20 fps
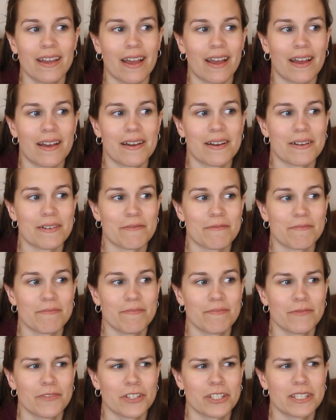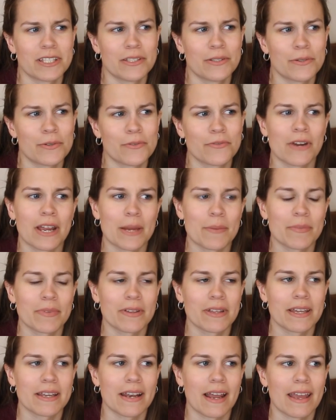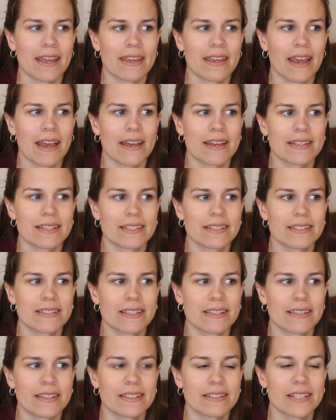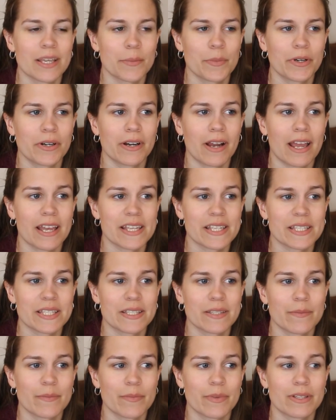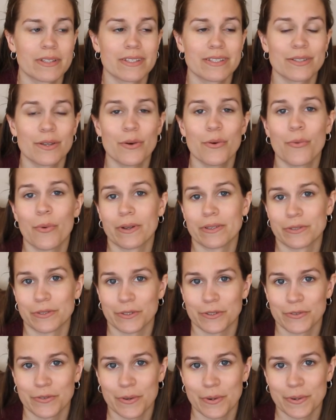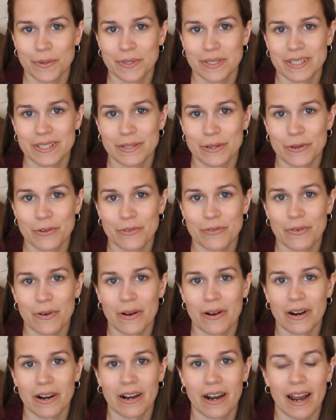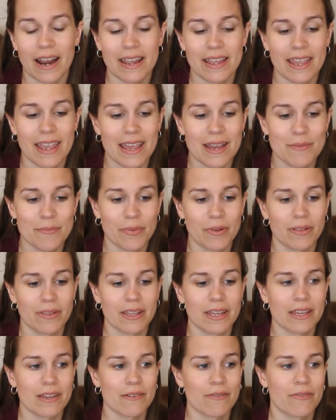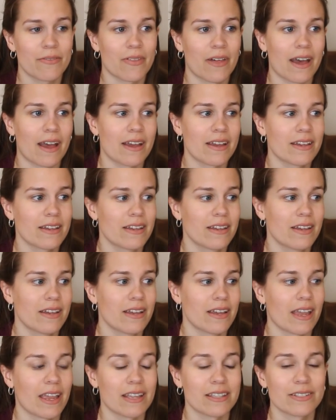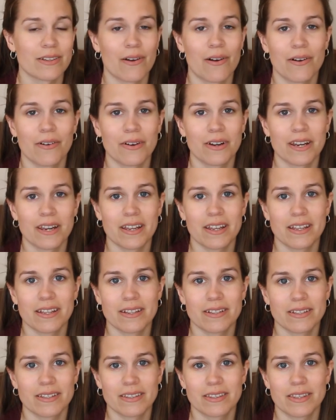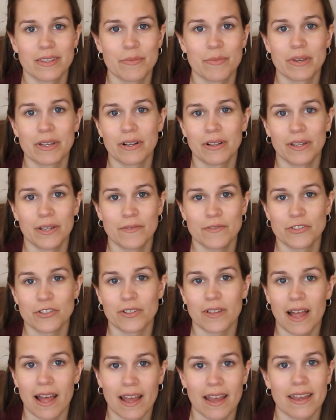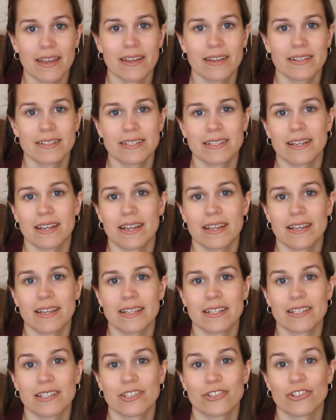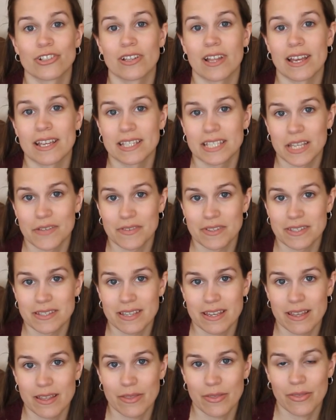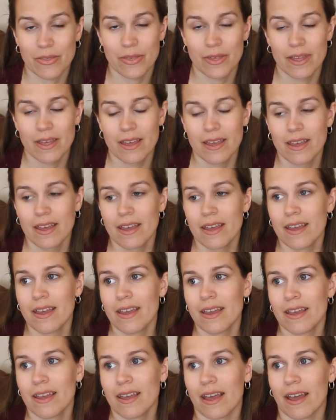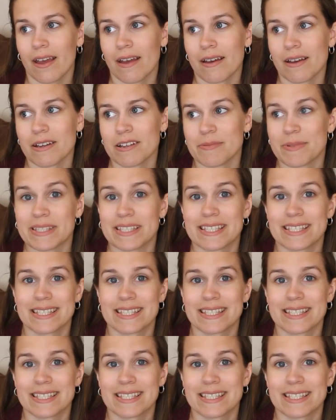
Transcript: Um, just a little rambling, I guess. The summer has been so wonderful so far. I can't believe that it's already the middle of July. Today is July 17th. Um, it's a